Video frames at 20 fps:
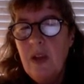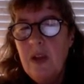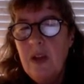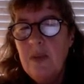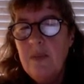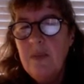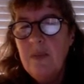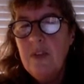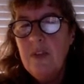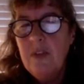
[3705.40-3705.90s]

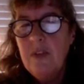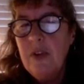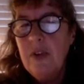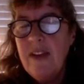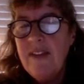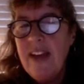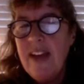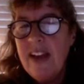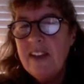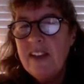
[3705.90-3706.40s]
don't have
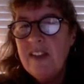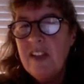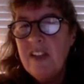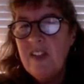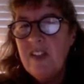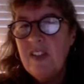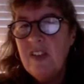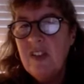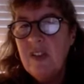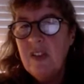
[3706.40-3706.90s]
access
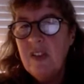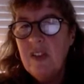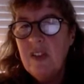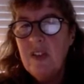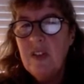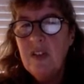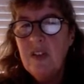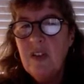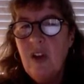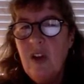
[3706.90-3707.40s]
to the
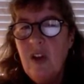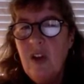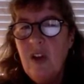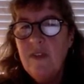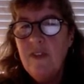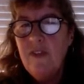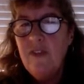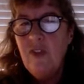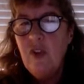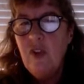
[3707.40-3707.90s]
dissolved
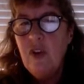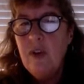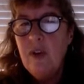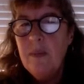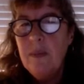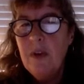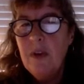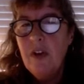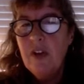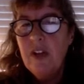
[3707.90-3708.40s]
form
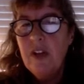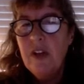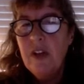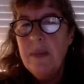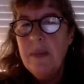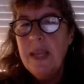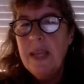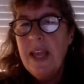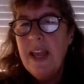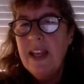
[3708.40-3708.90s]
are going to
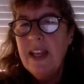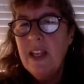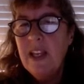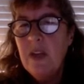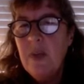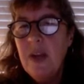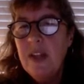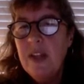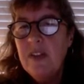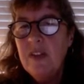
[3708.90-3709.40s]
be hanging
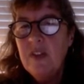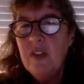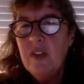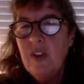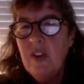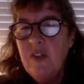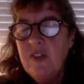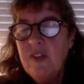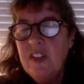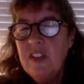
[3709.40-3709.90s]
around the
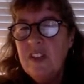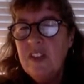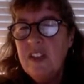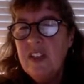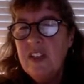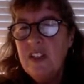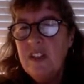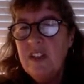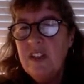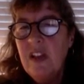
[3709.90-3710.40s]

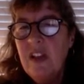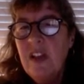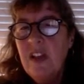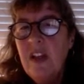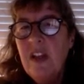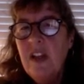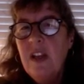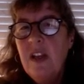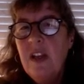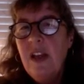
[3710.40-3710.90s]
surfaces
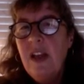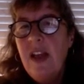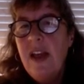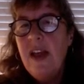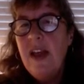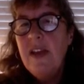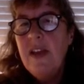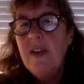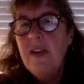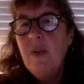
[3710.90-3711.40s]

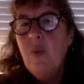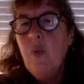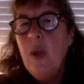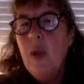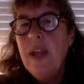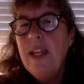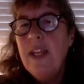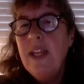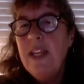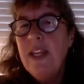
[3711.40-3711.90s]
and
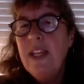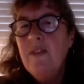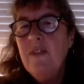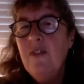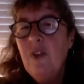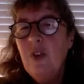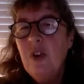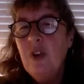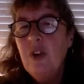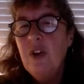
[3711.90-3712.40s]
waiting
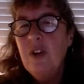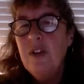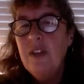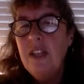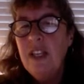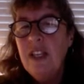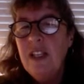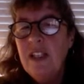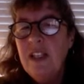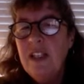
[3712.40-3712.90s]
for
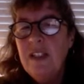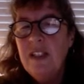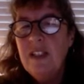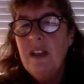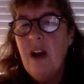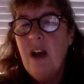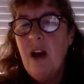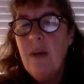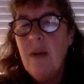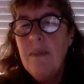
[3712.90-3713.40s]
these
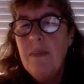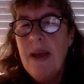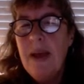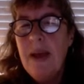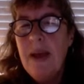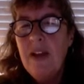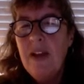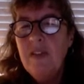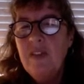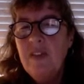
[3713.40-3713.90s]

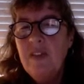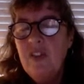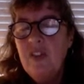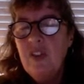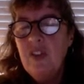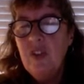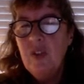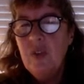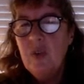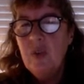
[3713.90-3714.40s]
compounds
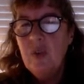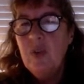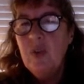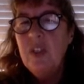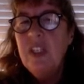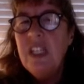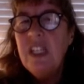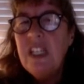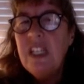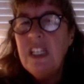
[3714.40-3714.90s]
to
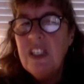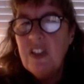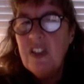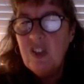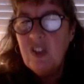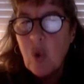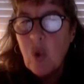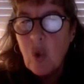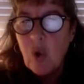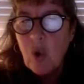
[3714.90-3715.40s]

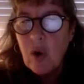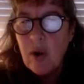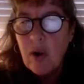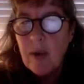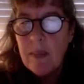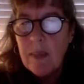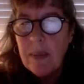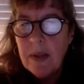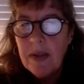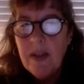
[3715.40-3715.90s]

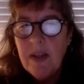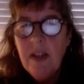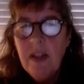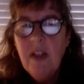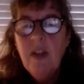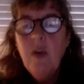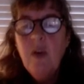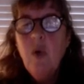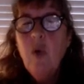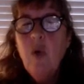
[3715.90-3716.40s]
desorb
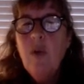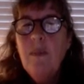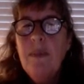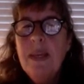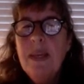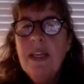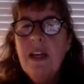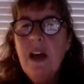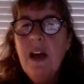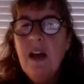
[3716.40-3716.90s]
or
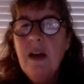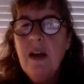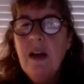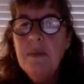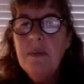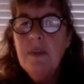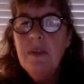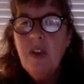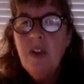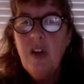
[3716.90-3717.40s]
become
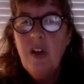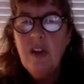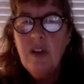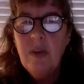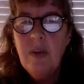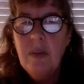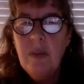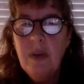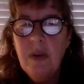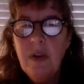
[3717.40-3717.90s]

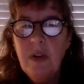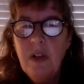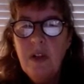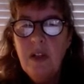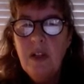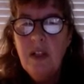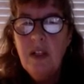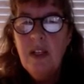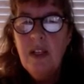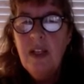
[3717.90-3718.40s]
soluble
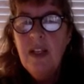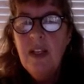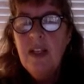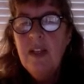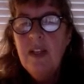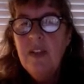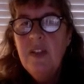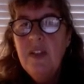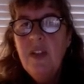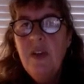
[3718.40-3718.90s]

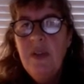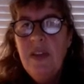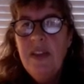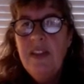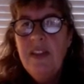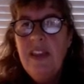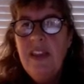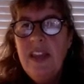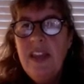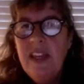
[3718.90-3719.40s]
so that
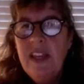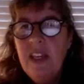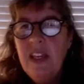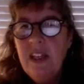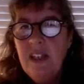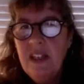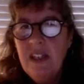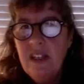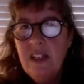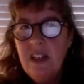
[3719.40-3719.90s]
they
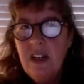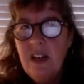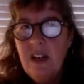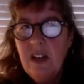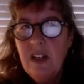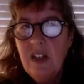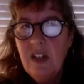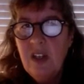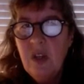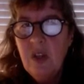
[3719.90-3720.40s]
can
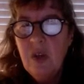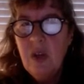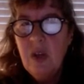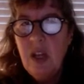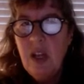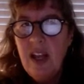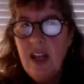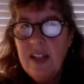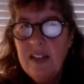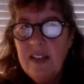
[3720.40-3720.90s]

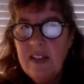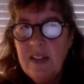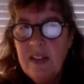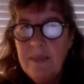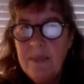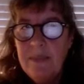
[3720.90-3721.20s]
utilize them.